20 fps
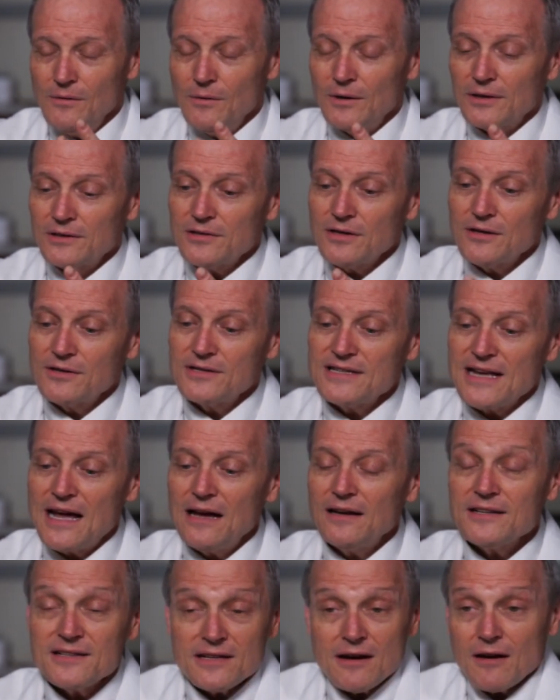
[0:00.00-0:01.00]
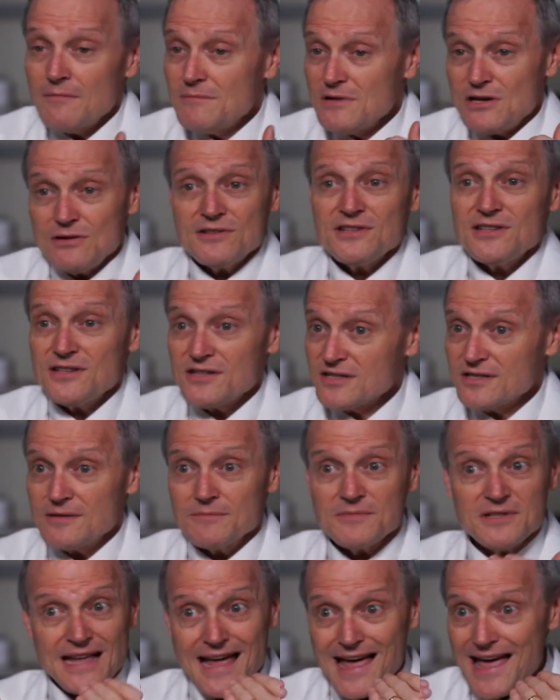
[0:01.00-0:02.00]
What turns out is our immune
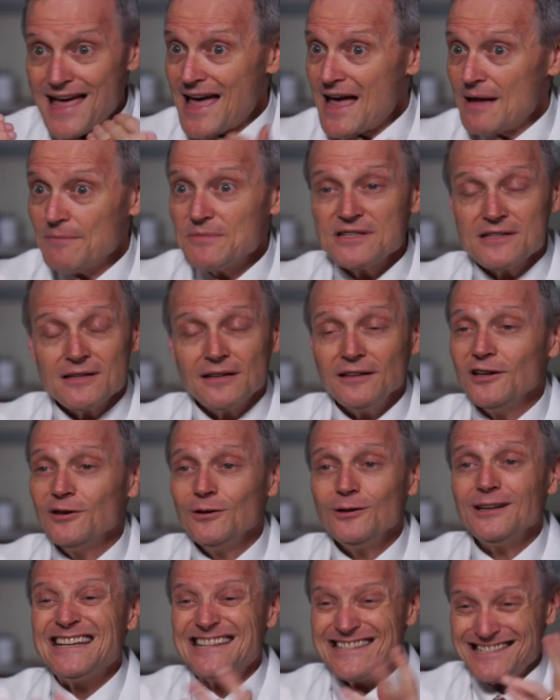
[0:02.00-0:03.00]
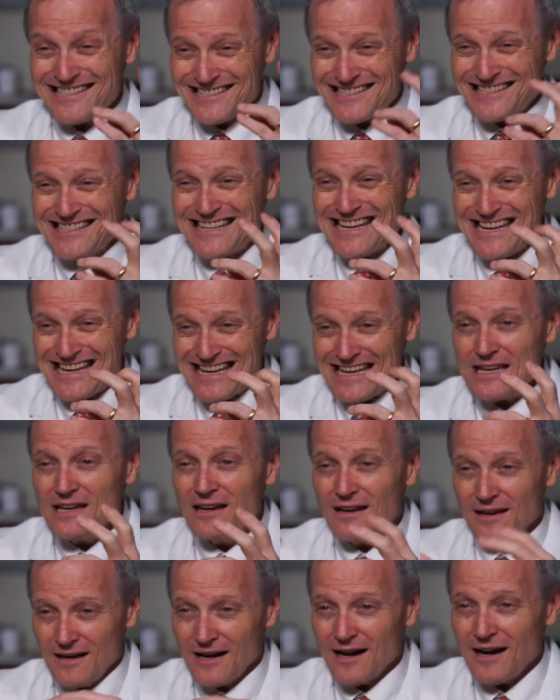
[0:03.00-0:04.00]
systems absolutely see
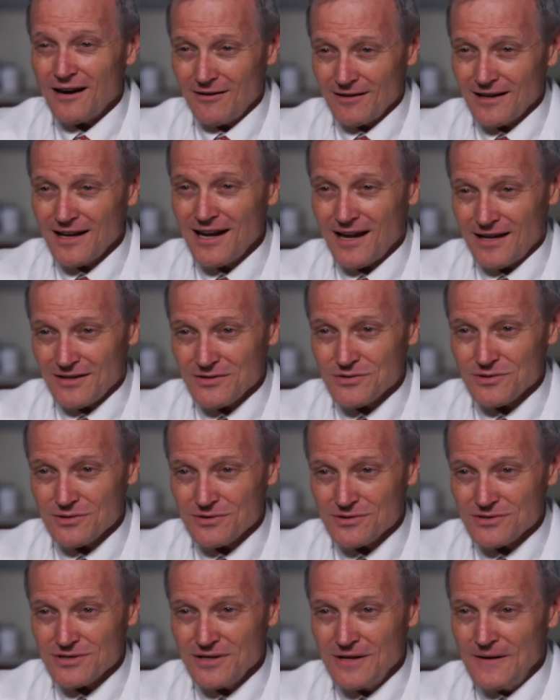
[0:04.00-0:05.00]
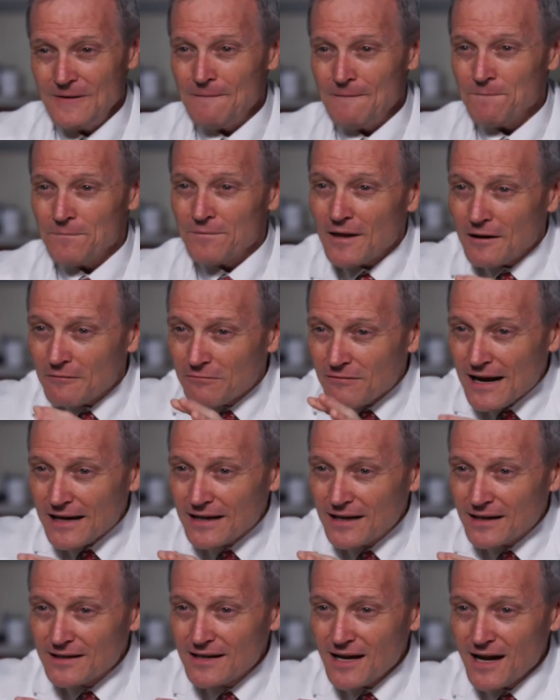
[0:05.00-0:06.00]
our cancers. They
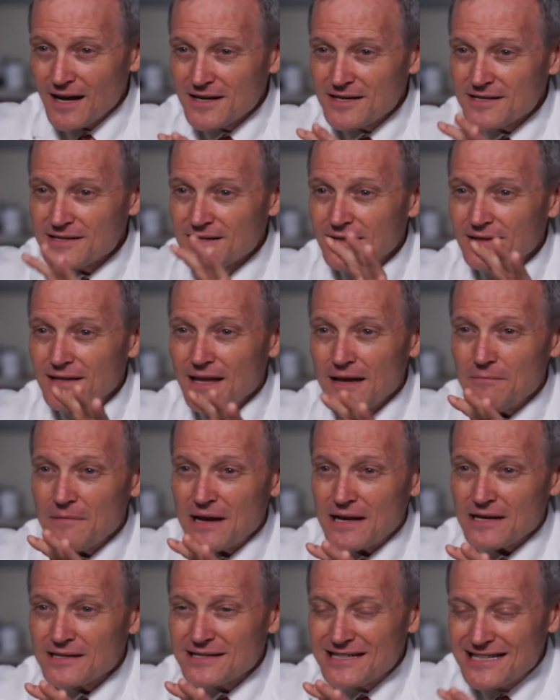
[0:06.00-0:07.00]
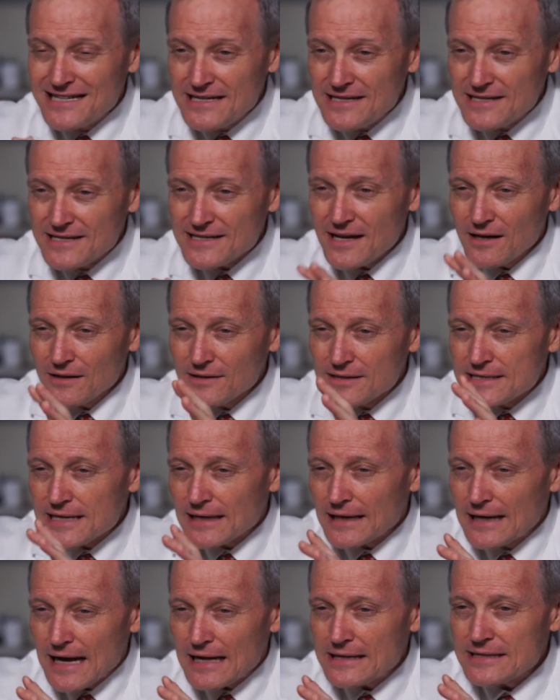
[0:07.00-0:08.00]
recognize it, they make T cells
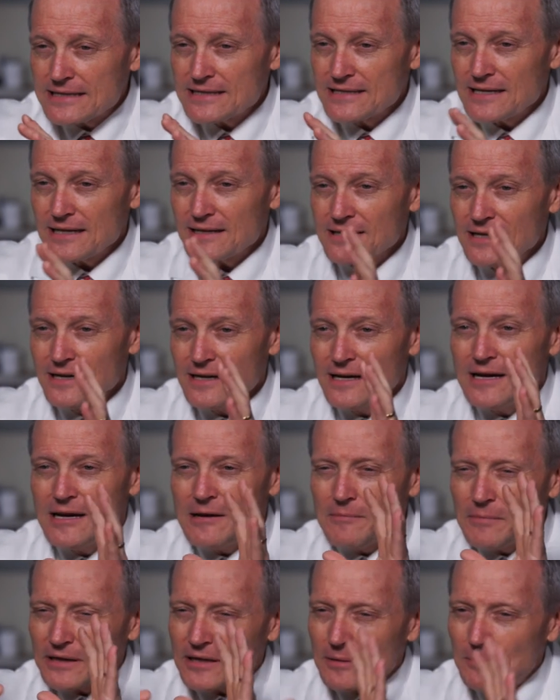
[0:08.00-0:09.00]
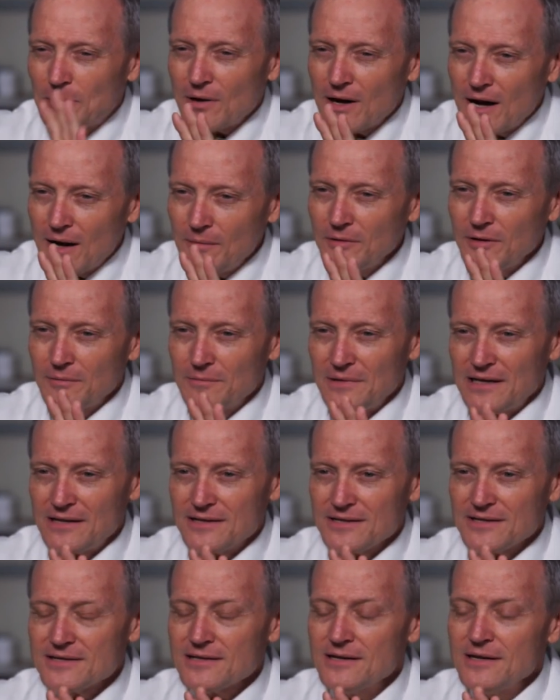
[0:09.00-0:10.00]
against it, but the problem
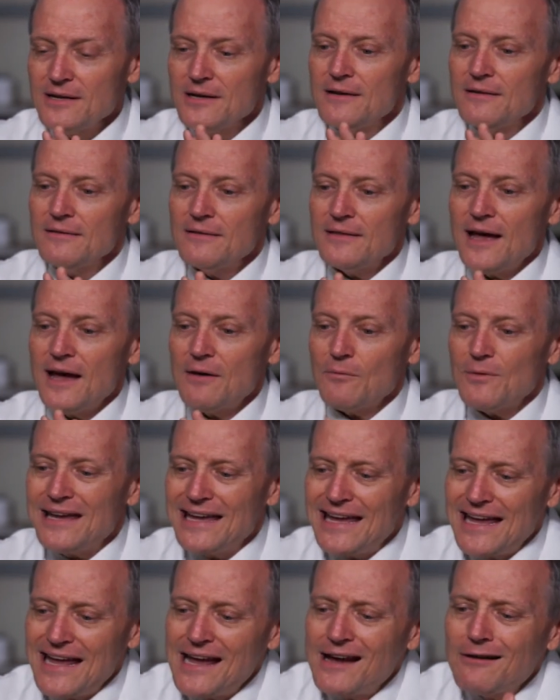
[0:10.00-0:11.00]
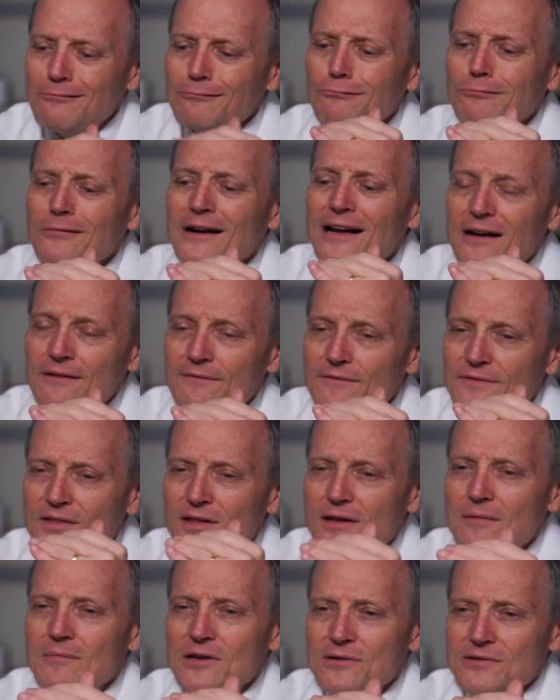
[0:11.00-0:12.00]
is that we can't rev
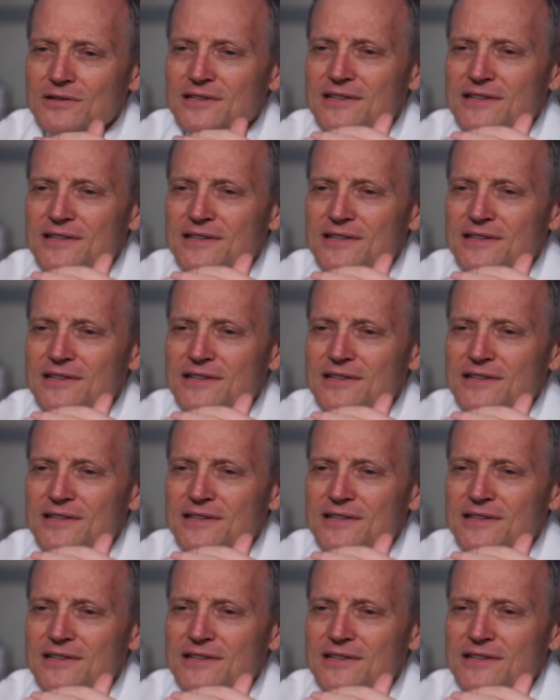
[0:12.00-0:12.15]
the immune